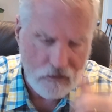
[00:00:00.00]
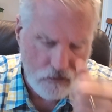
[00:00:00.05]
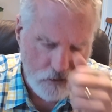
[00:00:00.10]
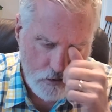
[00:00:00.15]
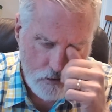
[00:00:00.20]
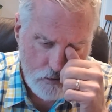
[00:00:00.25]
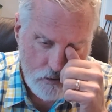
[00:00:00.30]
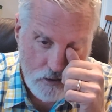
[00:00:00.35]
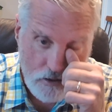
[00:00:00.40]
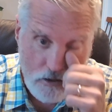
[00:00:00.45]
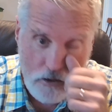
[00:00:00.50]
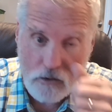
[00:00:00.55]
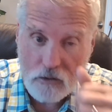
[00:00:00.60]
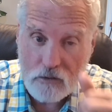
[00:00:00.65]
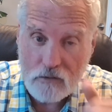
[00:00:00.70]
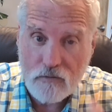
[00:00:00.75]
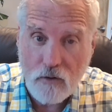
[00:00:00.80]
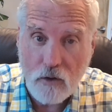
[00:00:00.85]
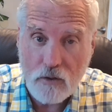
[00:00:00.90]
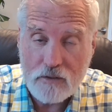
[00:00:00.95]
issue is
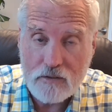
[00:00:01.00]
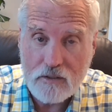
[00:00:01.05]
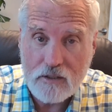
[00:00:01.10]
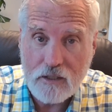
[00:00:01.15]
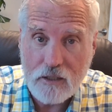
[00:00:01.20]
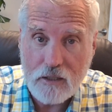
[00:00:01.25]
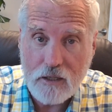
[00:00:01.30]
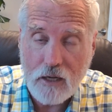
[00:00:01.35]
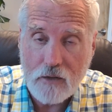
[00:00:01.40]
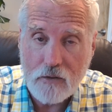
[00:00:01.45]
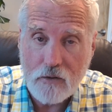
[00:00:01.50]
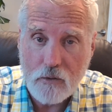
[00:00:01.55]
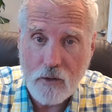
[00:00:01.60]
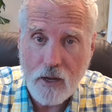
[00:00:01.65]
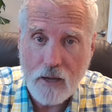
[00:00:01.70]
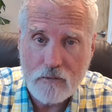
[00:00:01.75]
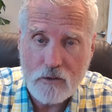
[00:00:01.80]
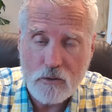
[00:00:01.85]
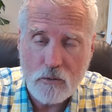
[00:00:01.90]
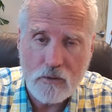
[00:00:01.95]
focusing in on the New
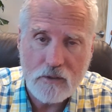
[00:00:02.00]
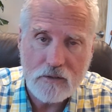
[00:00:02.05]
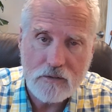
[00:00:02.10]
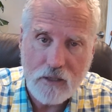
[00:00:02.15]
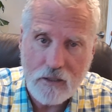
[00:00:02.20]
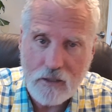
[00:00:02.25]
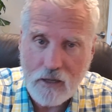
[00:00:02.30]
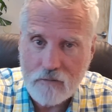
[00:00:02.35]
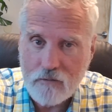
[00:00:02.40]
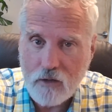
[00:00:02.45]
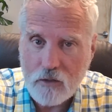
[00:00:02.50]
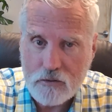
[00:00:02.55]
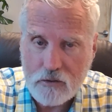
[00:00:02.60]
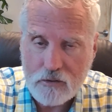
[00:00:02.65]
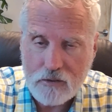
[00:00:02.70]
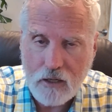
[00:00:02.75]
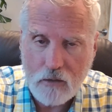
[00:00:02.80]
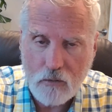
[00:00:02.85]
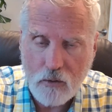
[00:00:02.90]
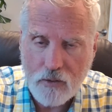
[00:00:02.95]
Hampshire real estate. I've also
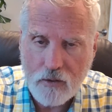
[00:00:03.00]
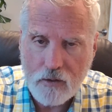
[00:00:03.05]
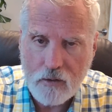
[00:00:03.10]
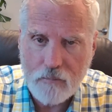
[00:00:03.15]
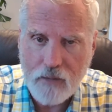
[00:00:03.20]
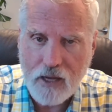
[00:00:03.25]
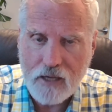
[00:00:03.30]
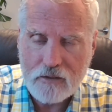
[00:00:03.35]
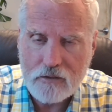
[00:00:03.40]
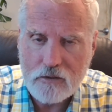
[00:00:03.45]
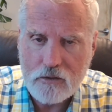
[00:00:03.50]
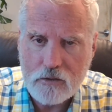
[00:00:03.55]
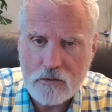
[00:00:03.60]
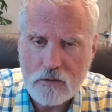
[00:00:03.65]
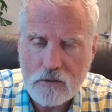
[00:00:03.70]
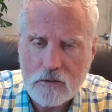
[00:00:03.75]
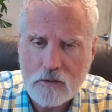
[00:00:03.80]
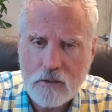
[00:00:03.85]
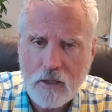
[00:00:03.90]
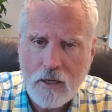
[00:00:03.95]
dealt with it in
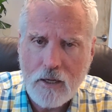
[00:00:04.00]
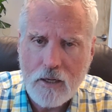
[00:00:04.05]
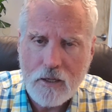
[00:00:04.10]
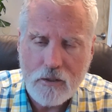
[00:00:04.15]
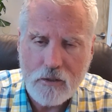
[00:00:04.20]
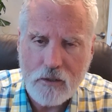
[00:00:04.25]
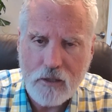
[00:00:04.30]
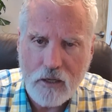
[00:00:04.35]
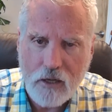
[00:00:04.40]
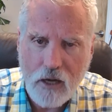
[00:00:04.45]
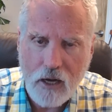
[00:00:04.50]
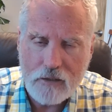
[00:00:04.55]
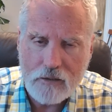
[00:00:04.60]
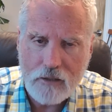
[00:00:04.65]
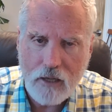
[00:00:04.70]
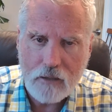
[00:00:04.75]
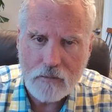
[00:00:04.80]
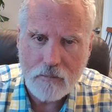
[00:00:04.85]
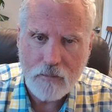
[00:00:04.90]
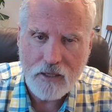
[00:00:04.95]
Massachusetts. You can
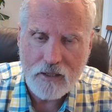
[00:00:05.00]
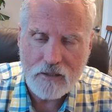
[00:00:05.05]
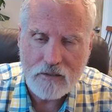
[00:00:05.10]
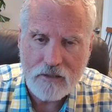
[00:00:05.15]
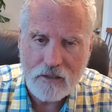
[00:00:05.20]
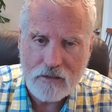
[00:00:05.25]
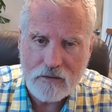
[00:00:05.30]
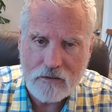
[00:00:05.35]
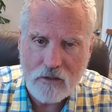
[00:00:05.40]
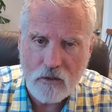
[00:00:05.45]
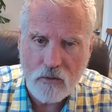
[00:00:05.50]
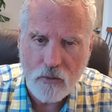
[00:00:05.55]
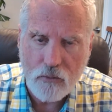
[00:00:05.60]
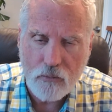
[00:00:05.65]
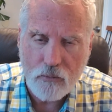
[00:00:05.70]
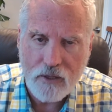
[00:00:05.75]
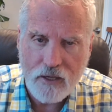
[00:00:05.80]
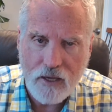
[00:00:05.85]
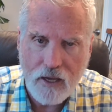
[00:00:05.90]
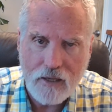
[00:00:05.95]
contact me at
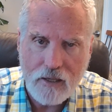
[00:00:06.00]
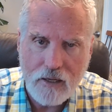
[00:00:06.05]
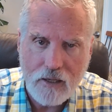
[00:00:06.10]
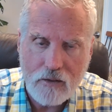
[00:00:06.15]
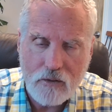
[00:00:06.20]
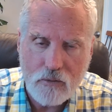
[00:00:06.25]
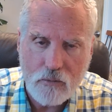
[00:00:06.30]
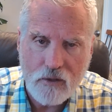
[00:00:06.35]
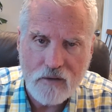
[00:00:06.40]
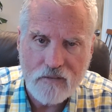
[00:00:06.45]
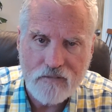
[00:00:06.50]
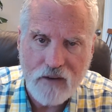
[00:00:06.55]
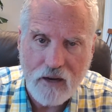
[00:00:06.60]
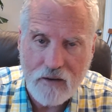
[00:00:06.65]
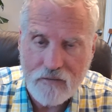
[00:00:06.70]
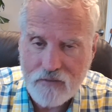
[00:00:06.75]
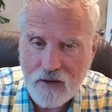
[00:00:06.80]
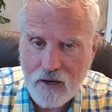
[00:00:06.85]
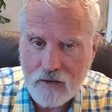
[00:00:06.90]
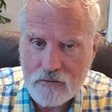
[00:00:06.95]

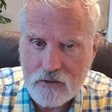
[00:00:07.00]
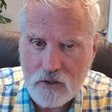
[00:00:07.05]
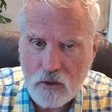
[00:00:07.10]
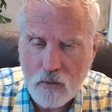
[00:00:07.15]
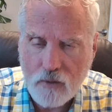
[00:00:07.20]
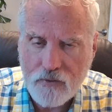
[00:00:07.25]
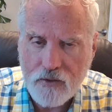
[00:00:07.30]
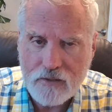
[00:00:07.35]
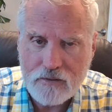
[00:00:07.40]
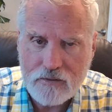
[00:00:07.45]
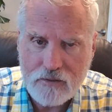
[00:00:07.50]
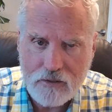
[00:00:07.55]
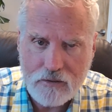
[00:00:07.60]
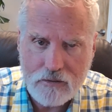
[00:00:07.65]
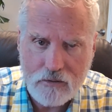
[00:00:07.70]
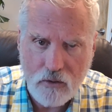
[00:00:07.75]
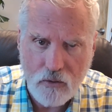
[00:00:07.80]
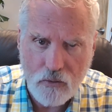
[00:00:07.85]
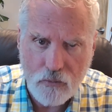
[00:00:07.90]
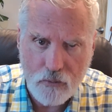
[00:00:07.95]
603-883-5501. That's
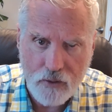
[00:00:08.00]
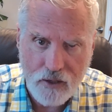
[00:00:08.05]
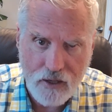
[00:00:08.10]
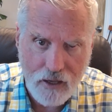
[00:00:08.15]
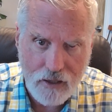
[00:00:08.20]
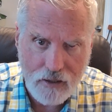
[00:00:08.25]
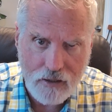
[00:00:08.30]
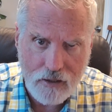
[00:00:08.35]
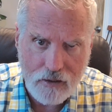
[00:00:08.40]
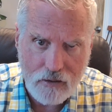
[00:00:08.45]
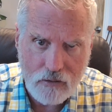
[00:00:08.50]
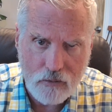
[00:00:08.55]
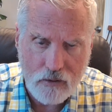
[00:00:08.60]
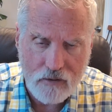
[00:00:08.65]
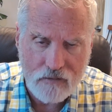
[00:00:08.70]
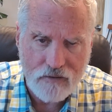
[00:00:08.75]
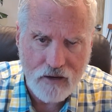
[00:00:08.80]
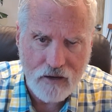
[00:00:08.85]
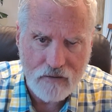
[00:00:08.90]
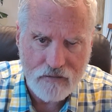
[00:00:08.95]

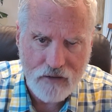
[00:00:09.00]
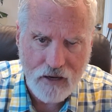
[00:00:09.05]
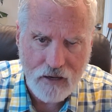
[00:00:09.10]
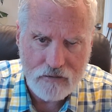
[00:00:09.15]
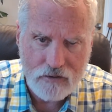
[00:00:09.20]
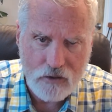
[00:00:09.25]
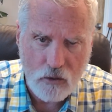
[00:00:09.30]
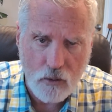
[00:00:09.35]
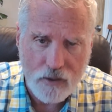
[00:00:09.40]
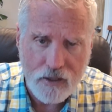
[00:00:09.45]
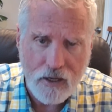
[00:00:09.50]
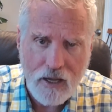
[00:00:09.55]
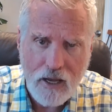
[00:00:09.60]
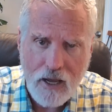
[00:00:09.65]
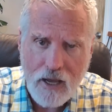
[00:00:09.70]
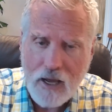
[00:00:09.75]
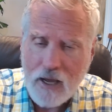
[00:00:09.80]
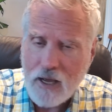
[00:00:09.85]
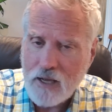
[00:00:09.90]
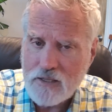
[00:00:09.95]
603-883-5501.
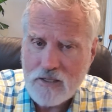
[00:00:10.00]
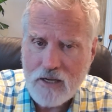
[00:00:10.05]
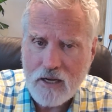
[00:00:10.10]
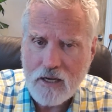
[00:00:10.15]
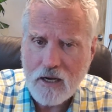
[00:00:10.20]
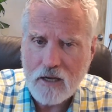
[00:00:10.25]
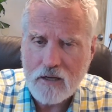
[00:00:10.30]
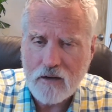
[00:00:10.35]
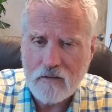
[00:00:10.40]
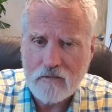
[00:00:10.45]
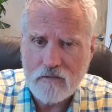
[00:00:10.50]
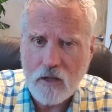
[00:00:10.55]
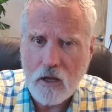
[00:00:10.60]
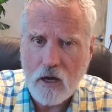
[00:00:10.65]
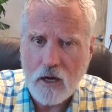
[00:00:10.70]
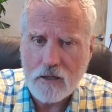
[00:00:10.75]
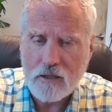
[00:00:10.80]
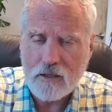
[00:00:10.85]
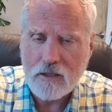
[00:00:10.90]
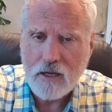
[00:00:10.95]
And check out our
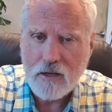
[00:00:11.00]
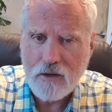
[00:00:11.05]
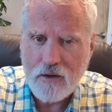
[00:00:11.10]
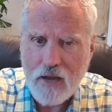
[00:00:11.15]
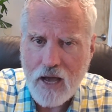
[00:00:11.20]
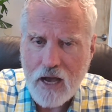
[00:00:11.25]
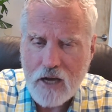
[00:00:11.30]
blog, our